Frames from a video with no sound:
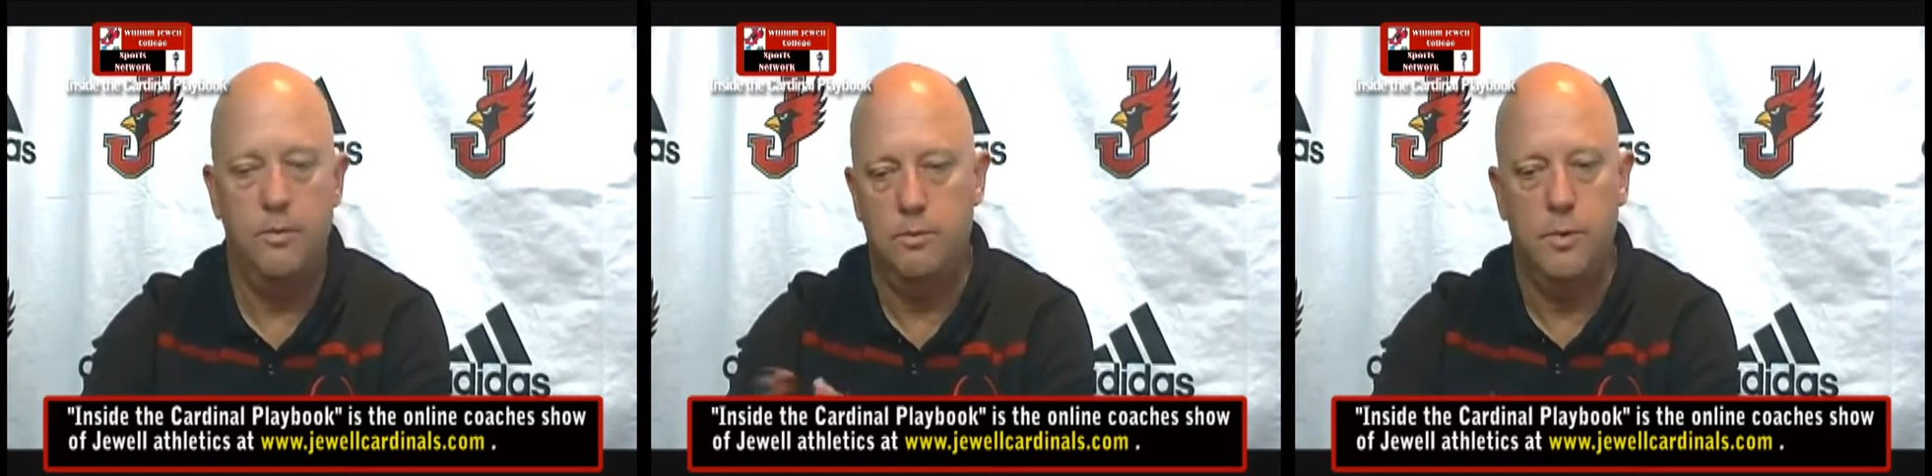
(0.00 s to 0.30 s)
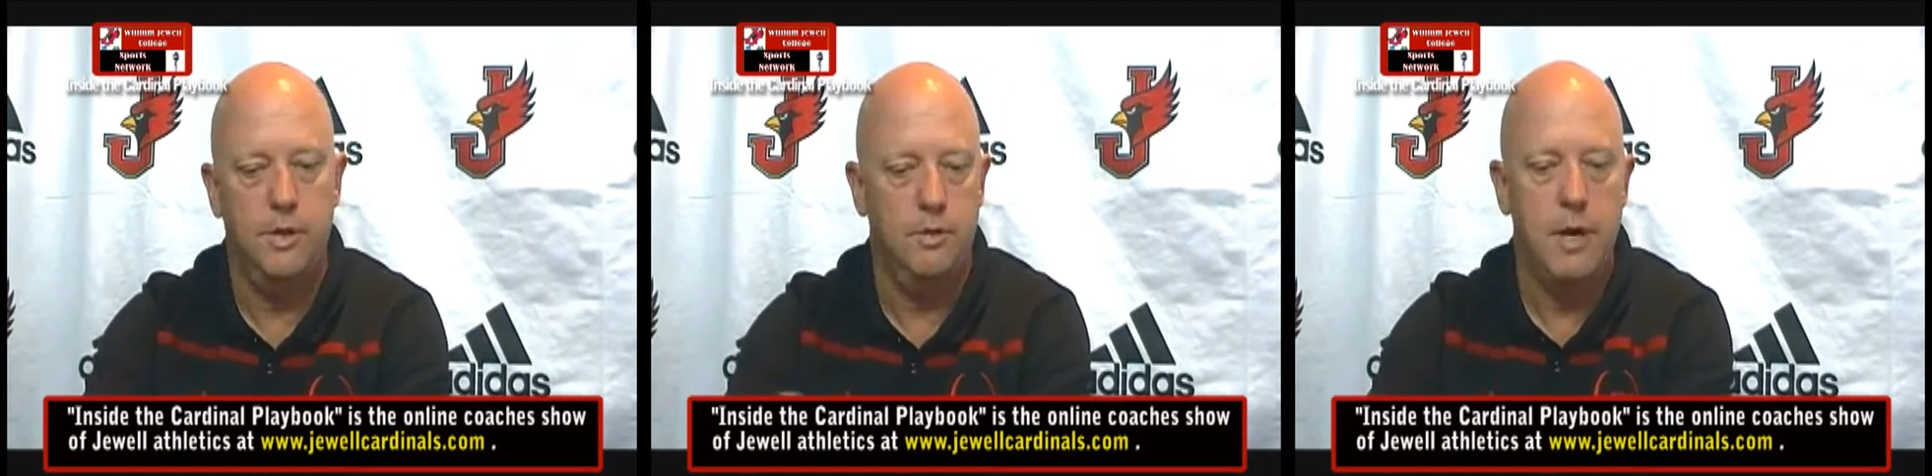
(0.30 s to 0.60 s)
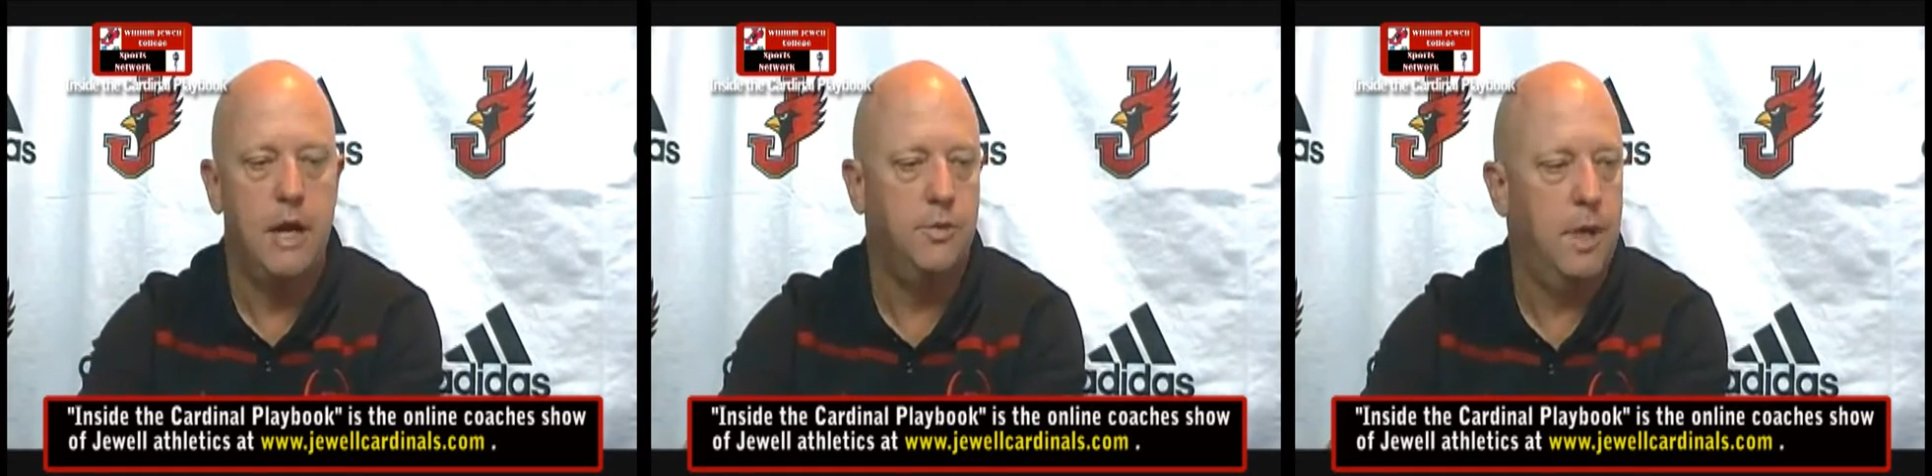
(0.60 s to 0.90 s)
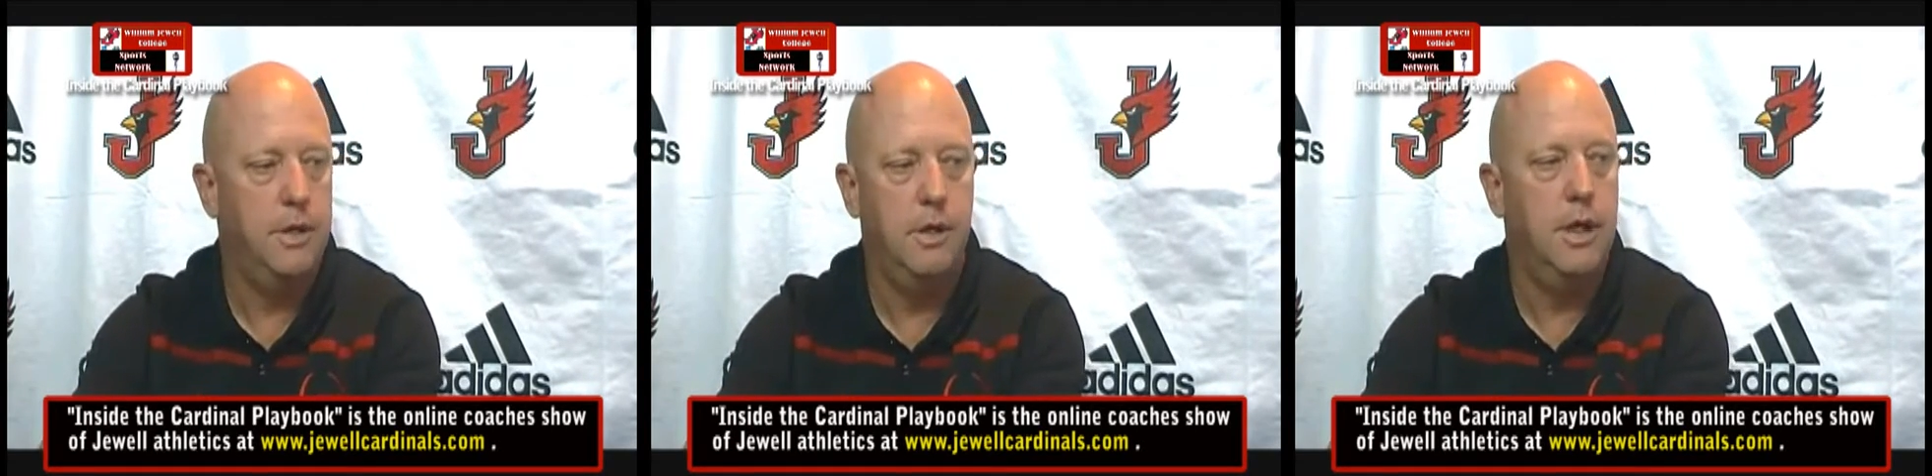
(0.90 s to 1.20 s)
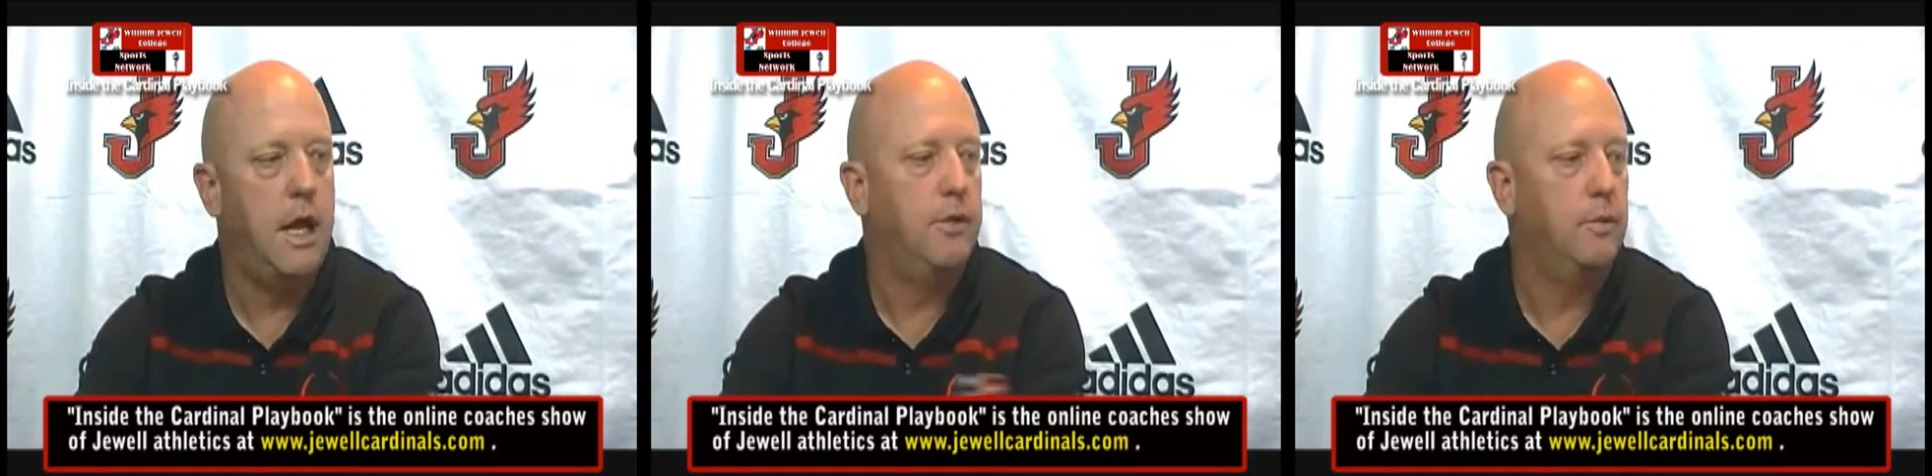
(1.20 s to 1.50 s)
Whether when you
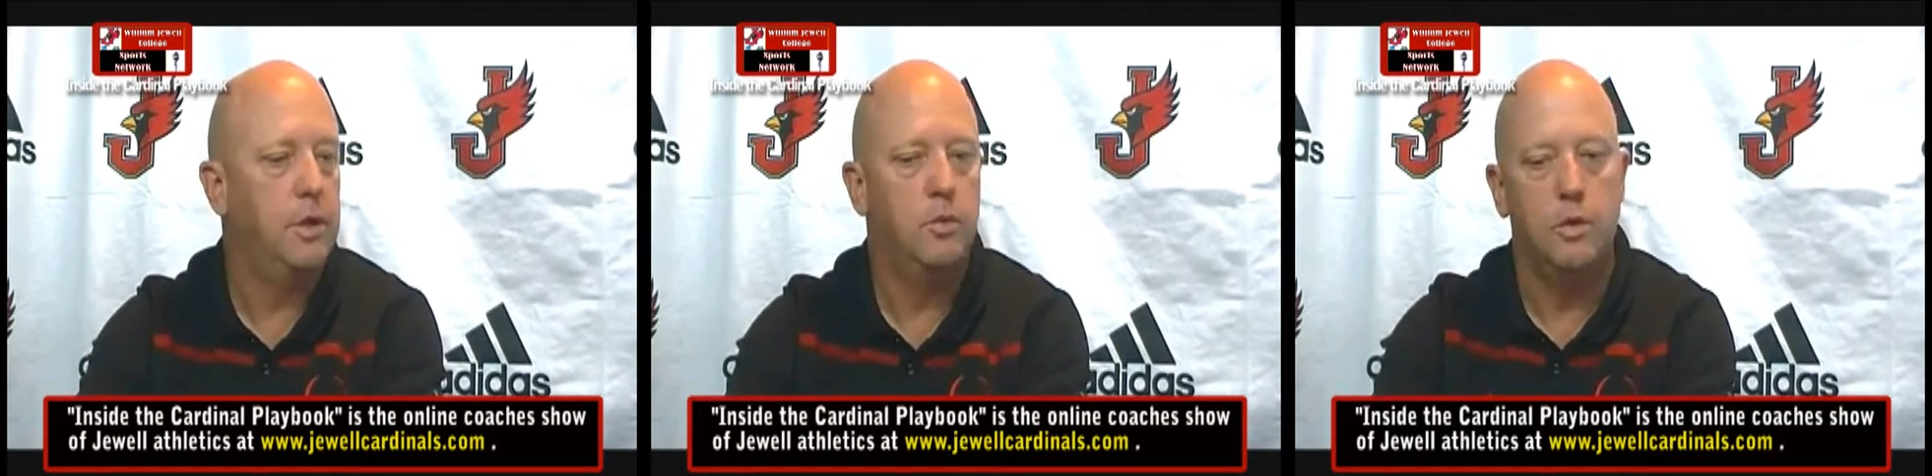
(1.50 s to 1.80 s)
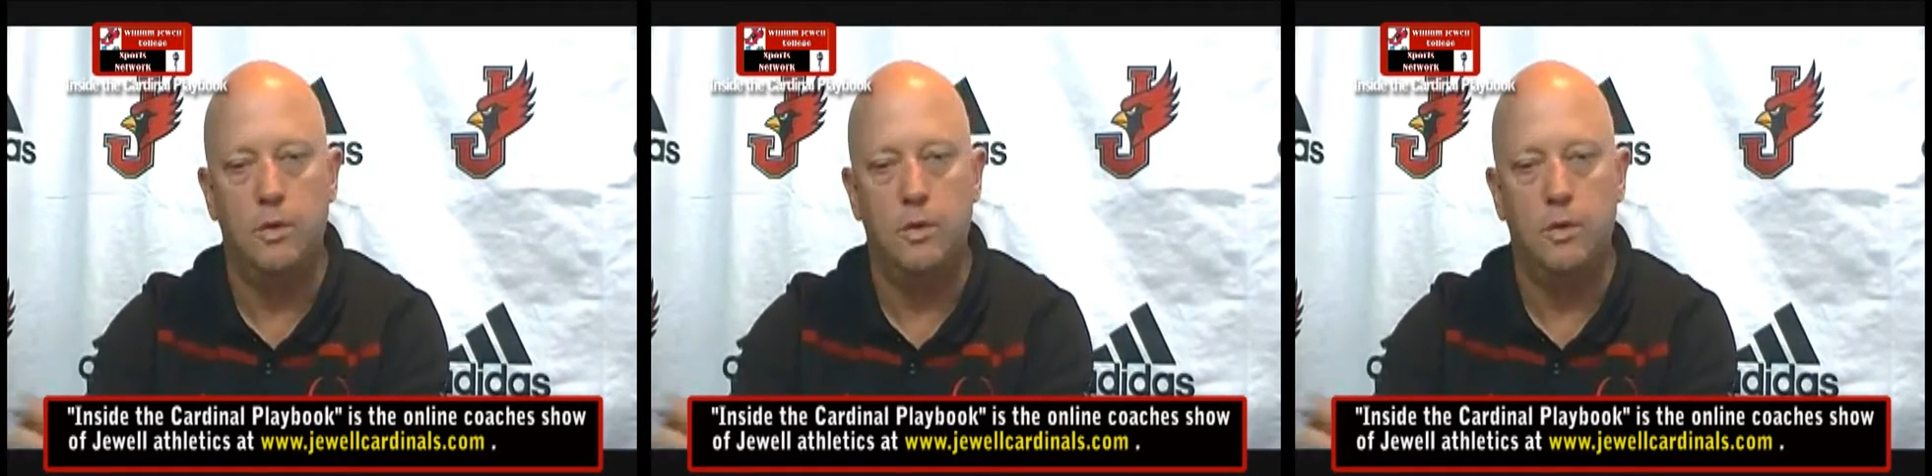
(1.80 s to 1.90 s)
graduate and you get out in the